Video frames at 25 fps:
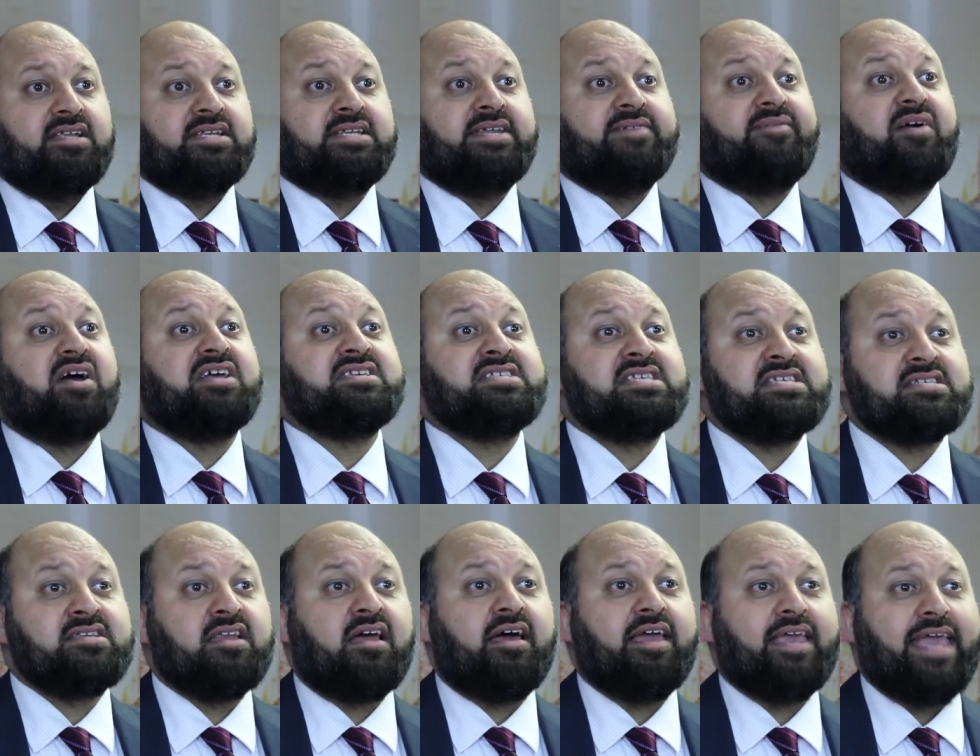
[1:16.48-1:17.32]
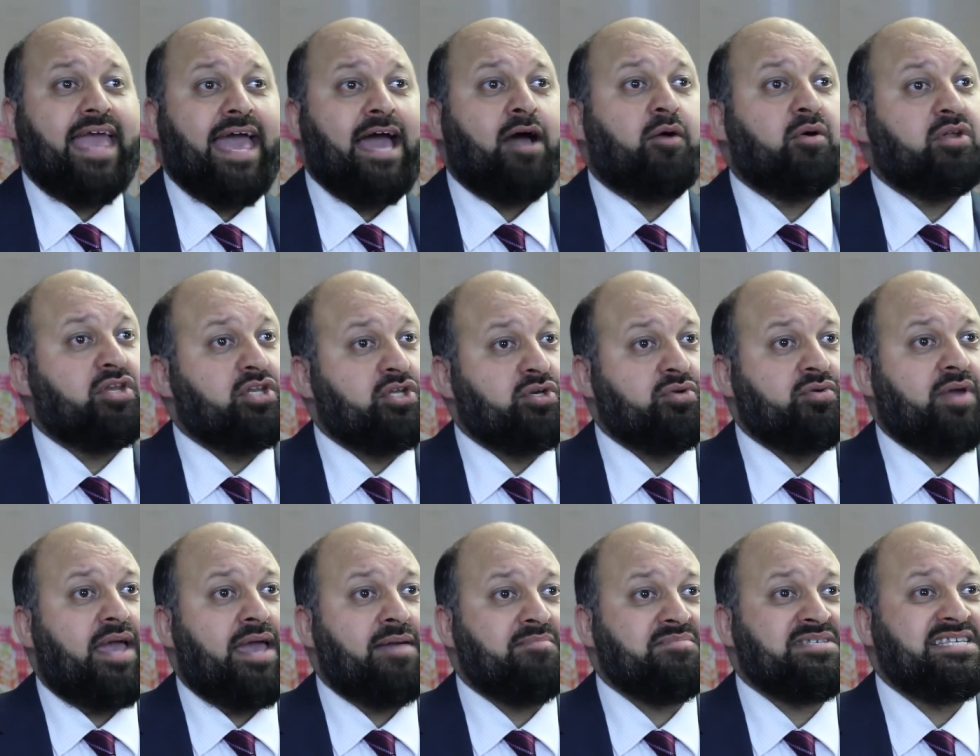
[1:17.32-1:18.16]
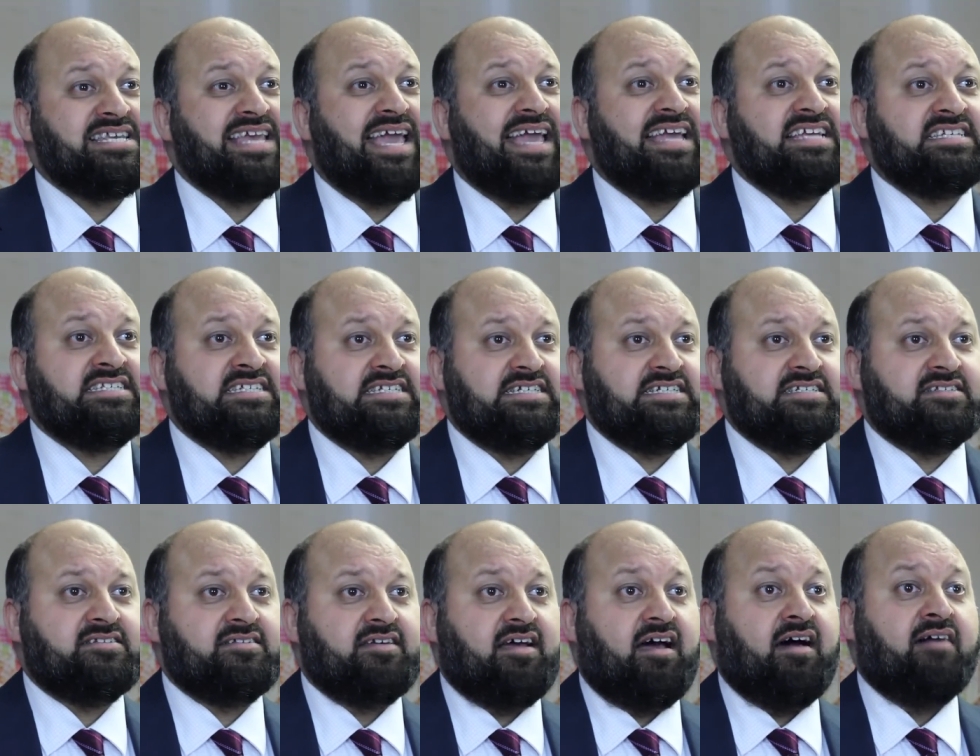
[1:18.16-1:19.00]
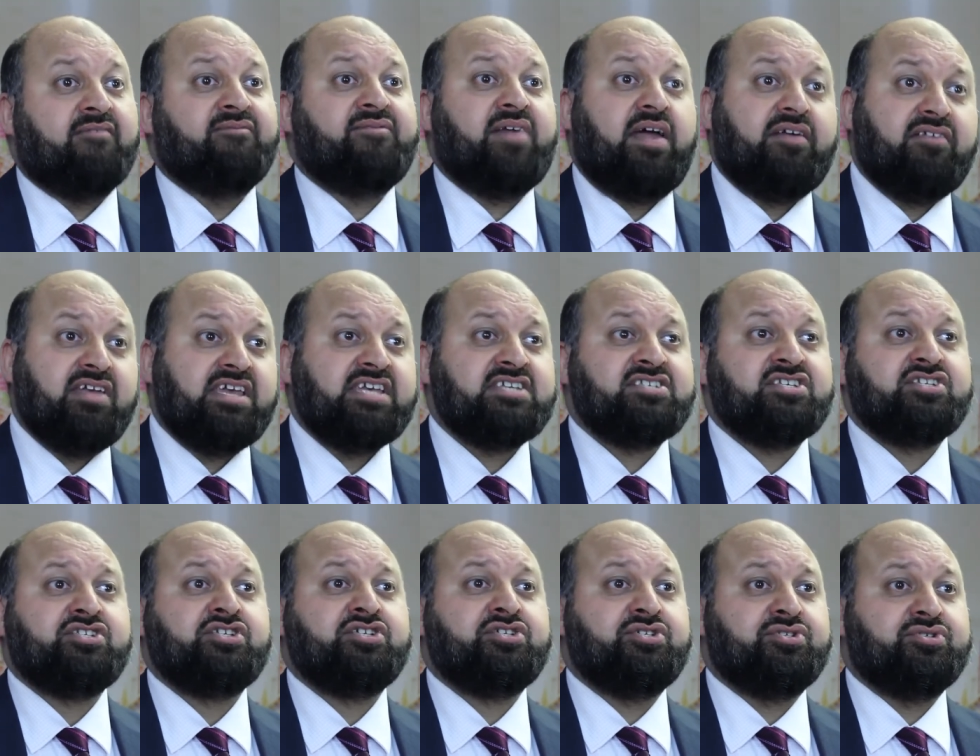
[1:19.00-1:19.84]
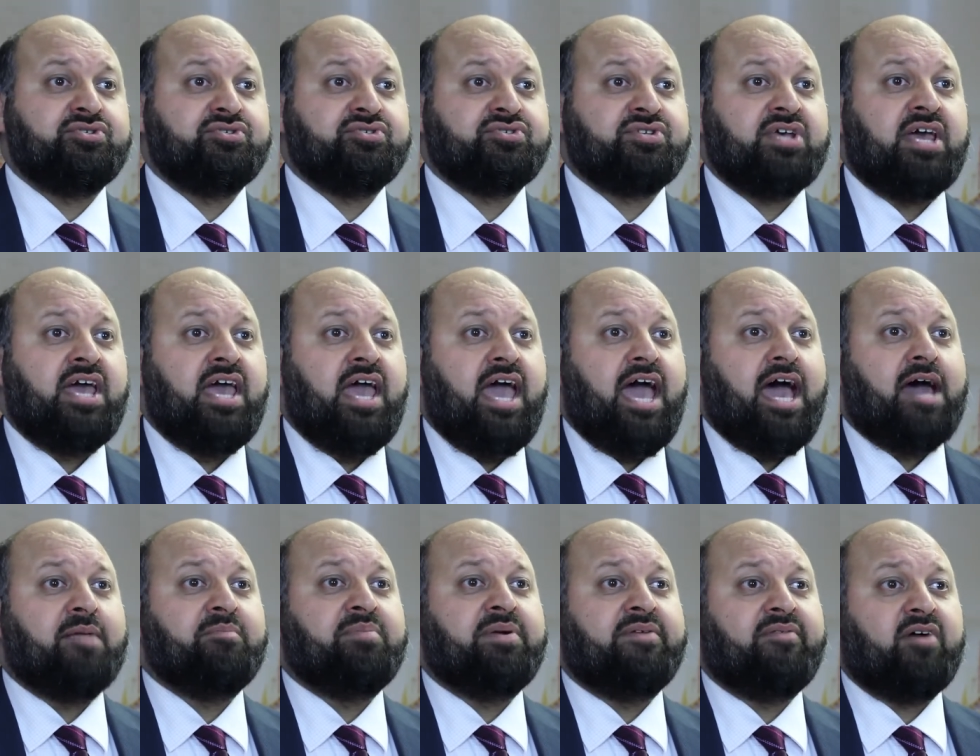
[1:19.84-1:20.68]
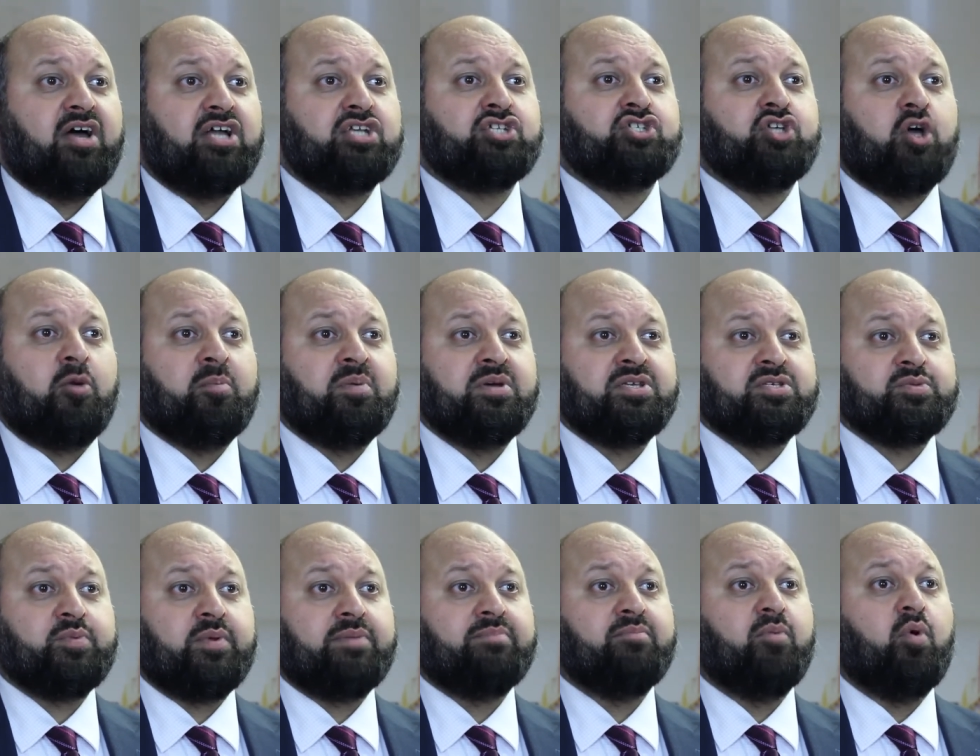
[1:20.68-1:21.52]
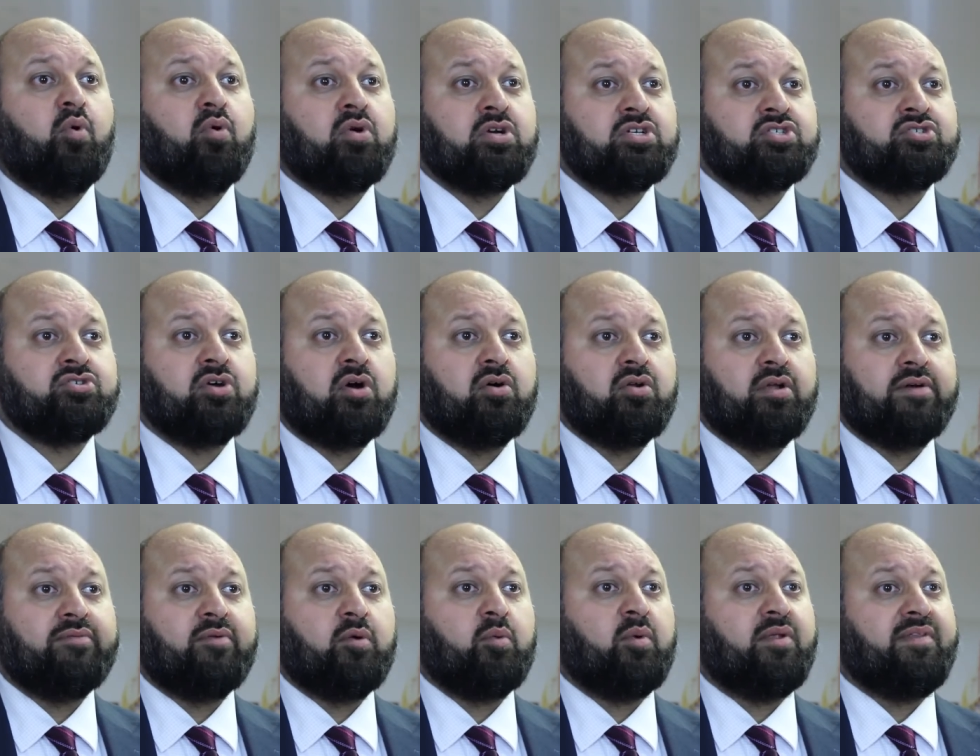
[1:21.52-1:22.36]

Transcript: Devices like our new MC18 are very easy to use and provide shoppers with more control over